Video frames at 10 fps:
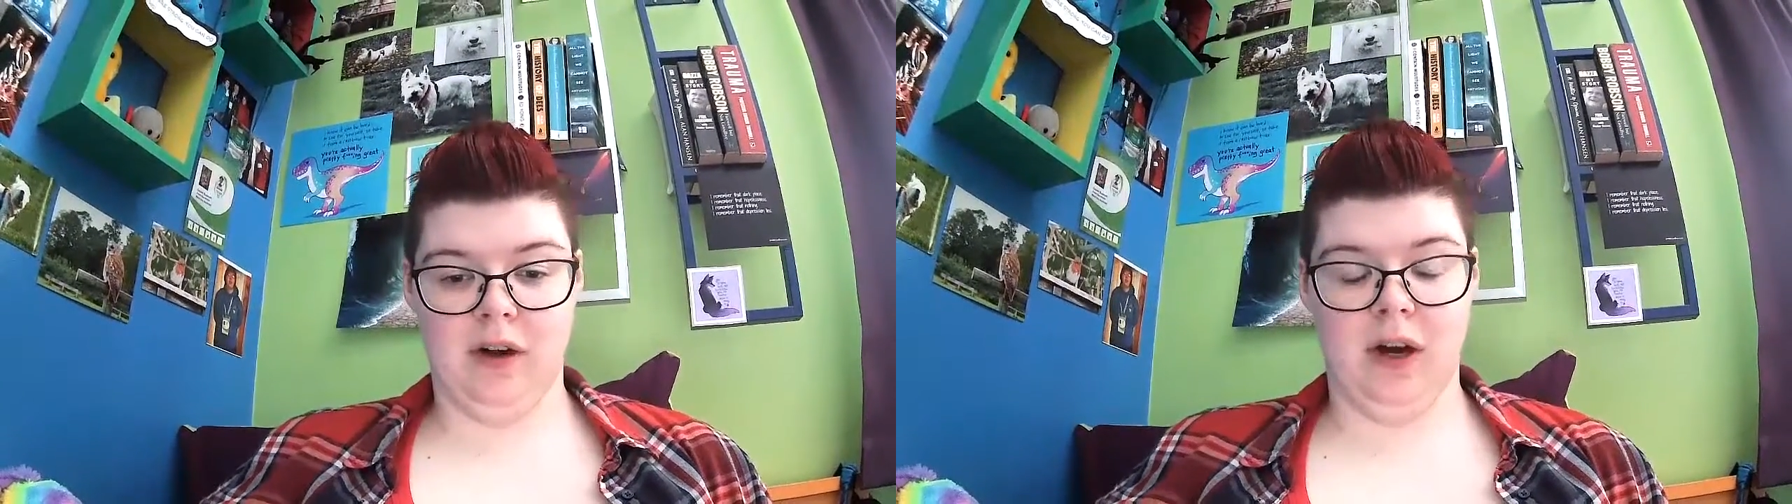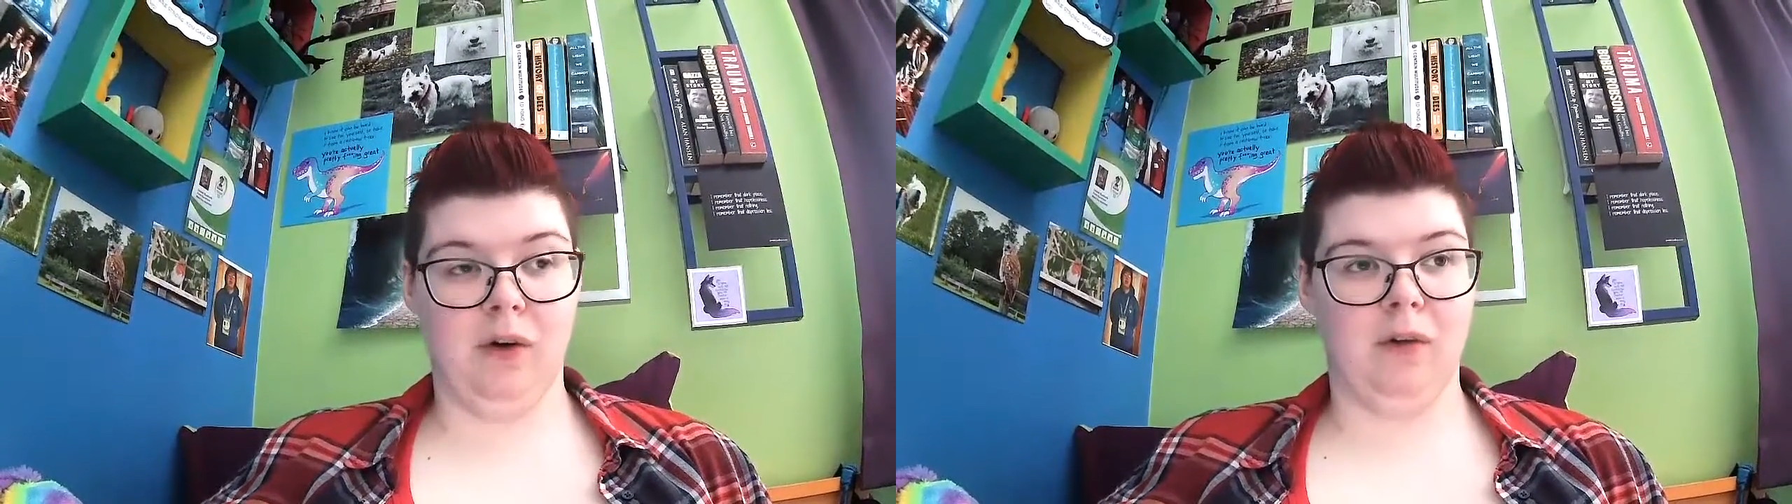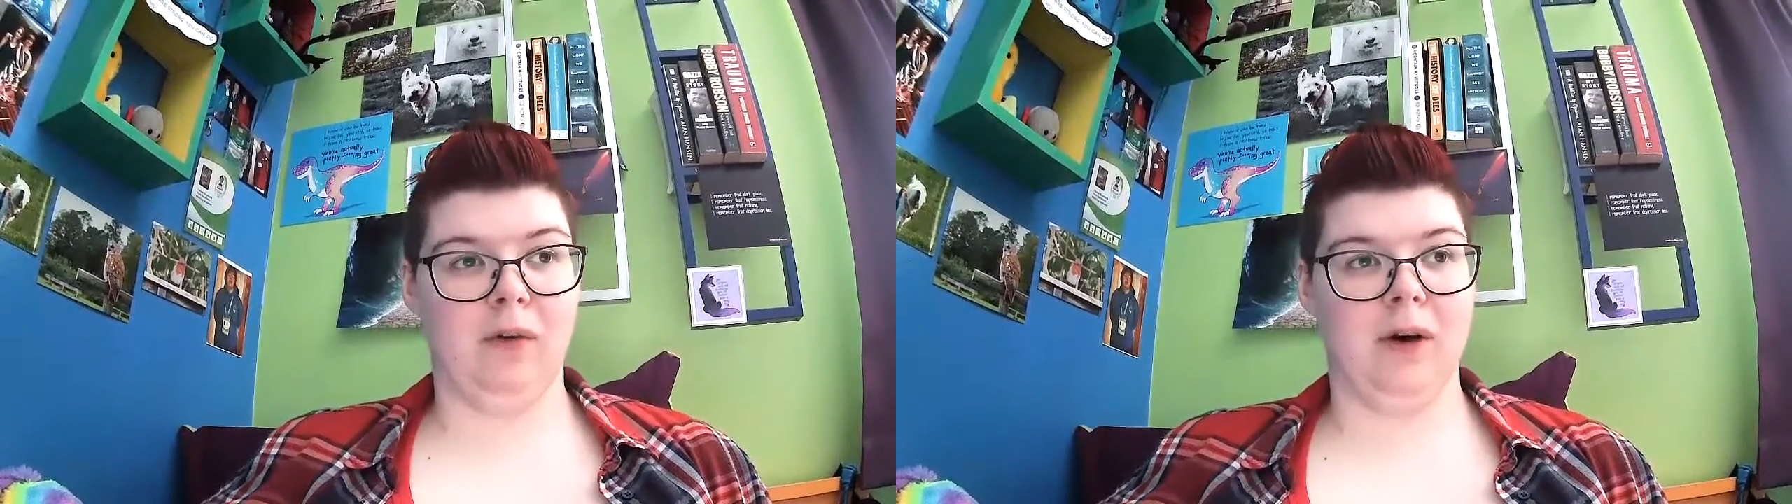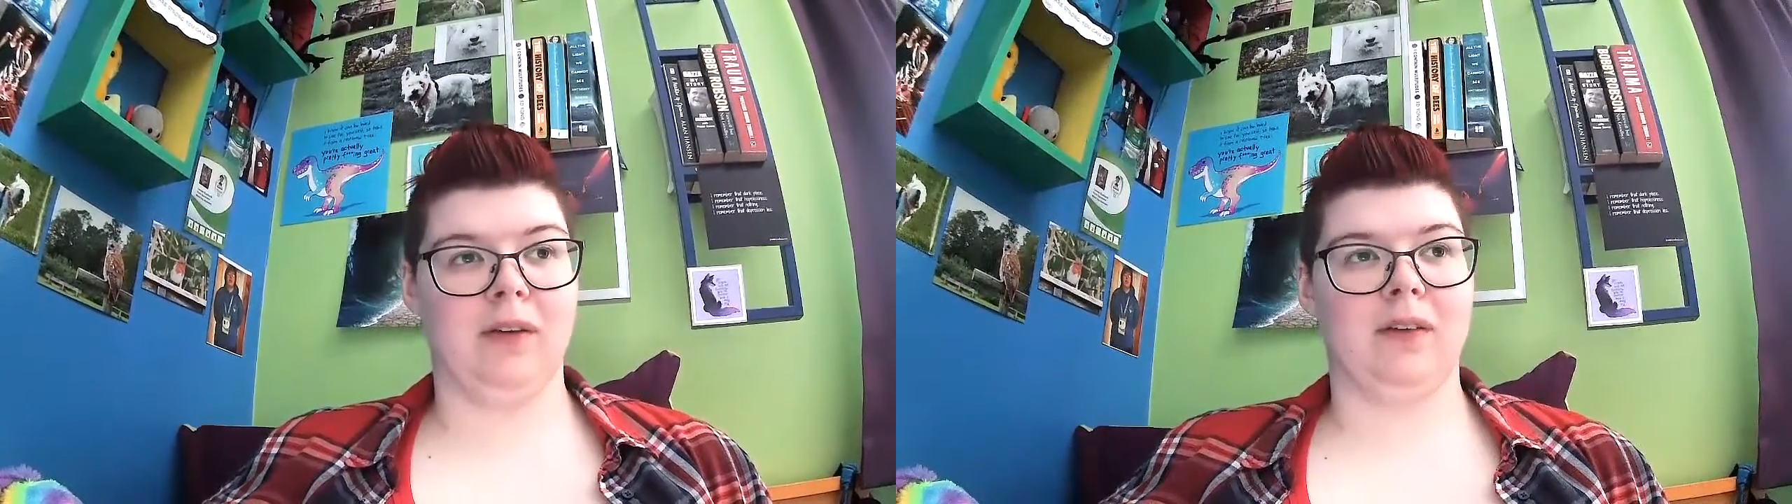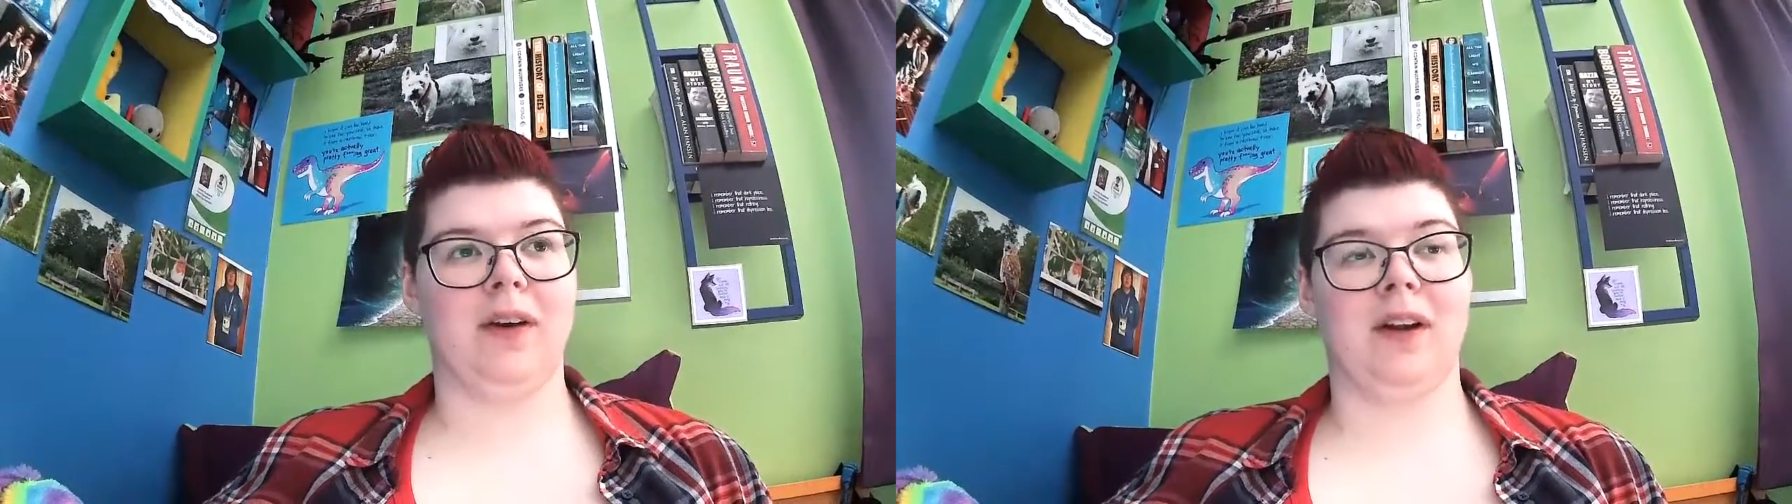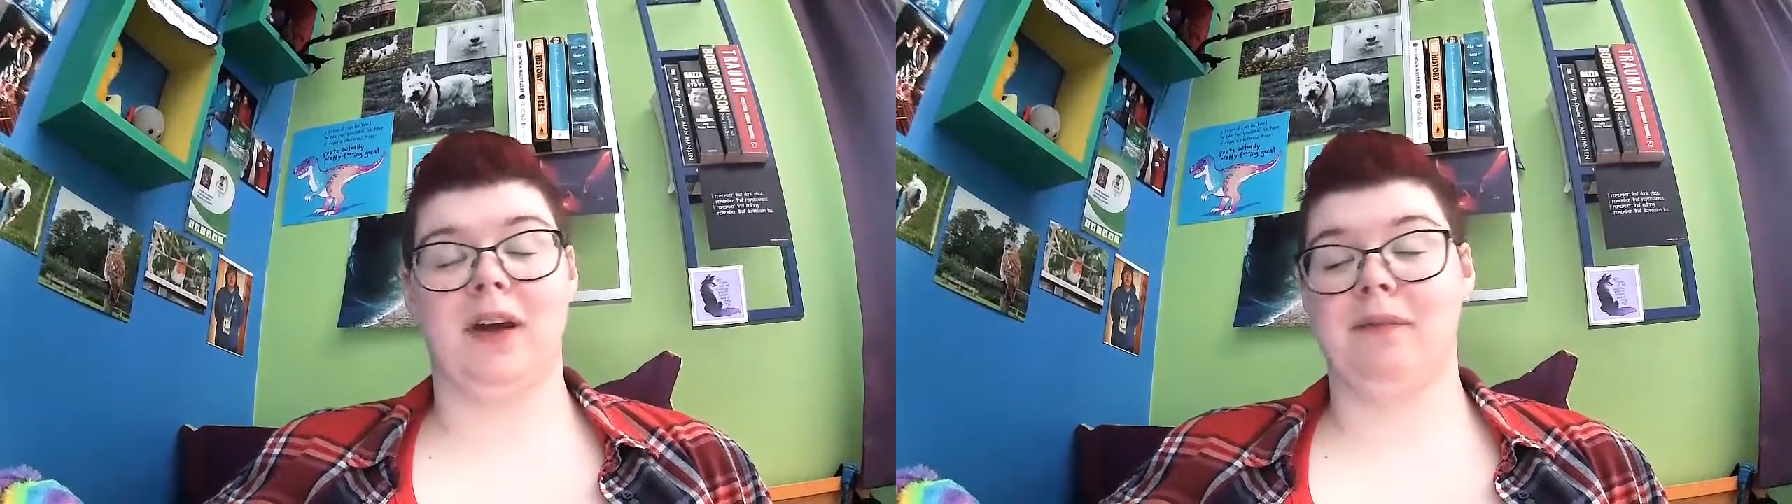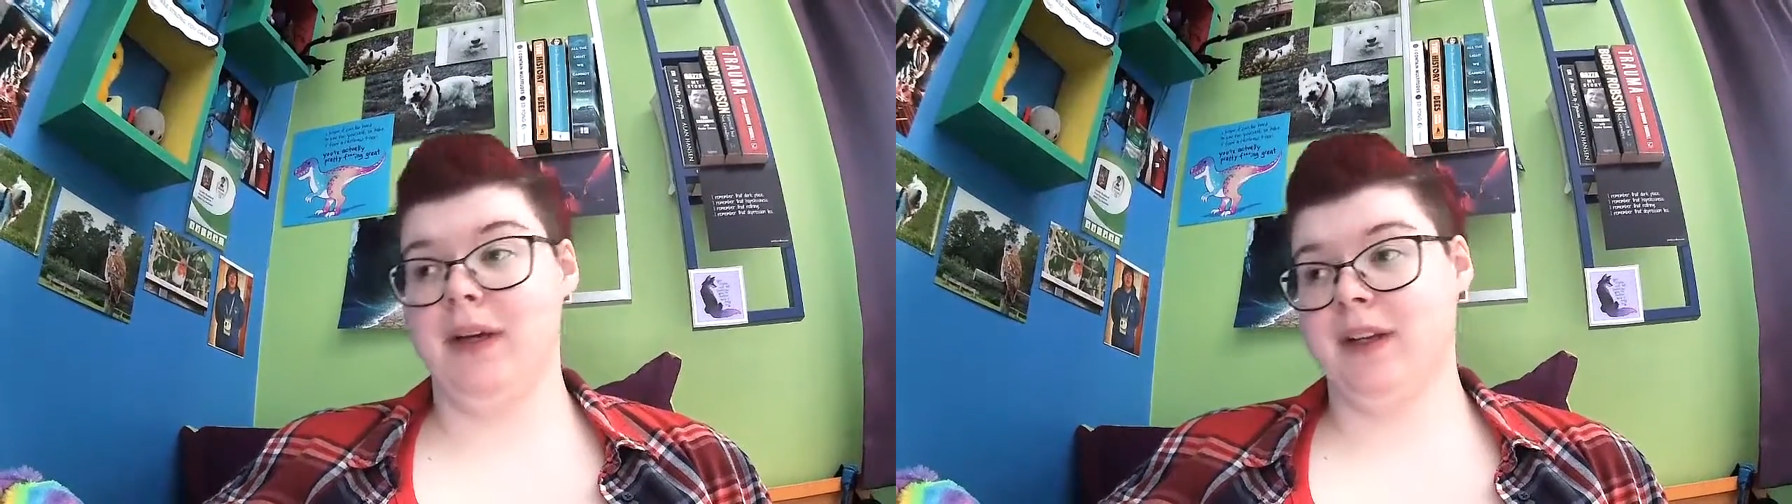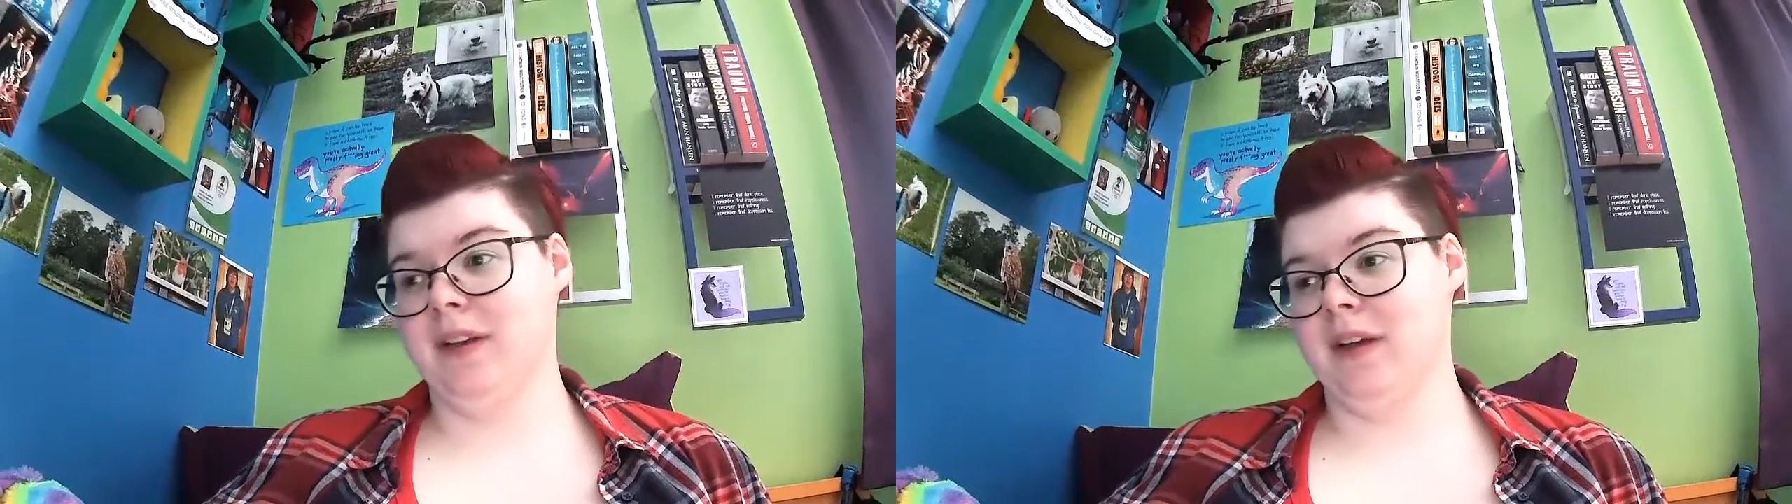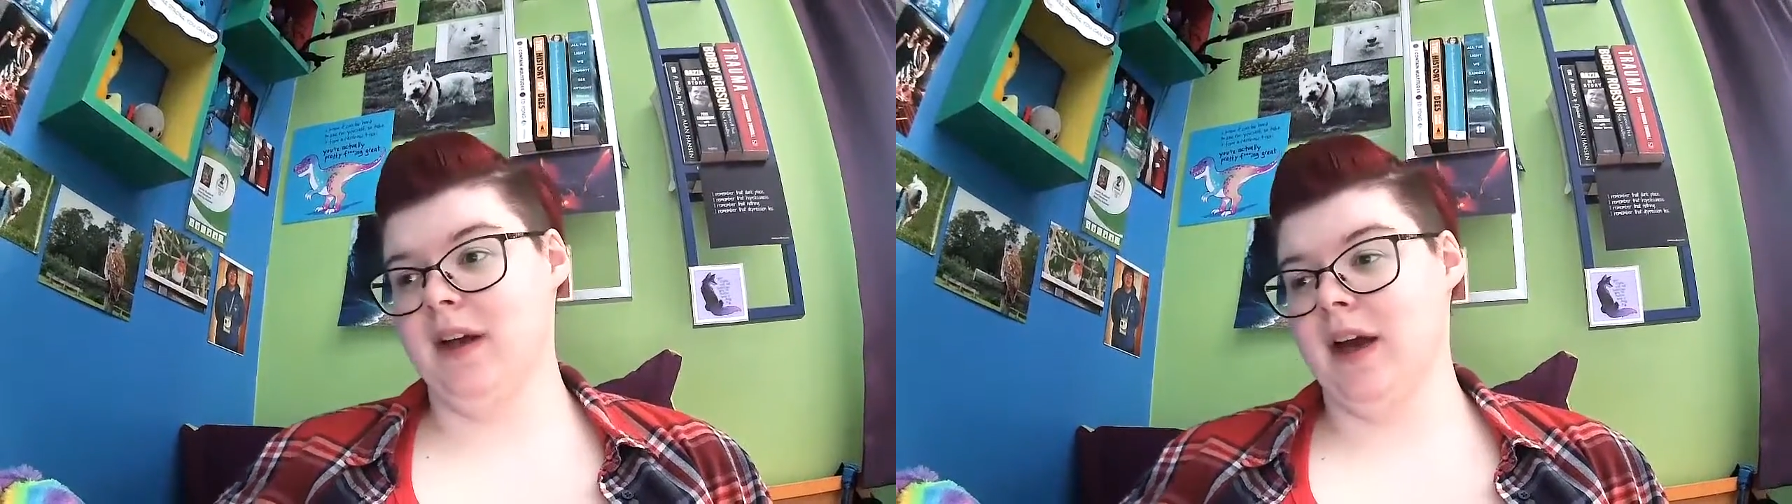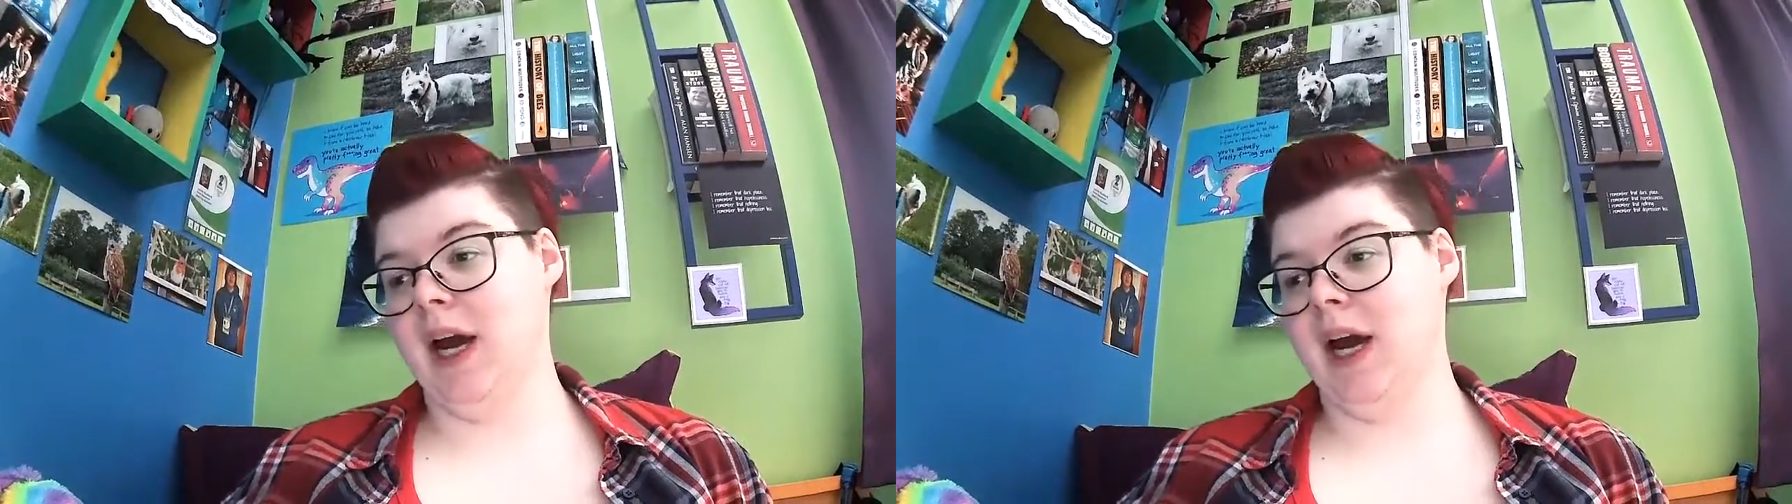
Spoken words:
Oh, well, when I say beat it,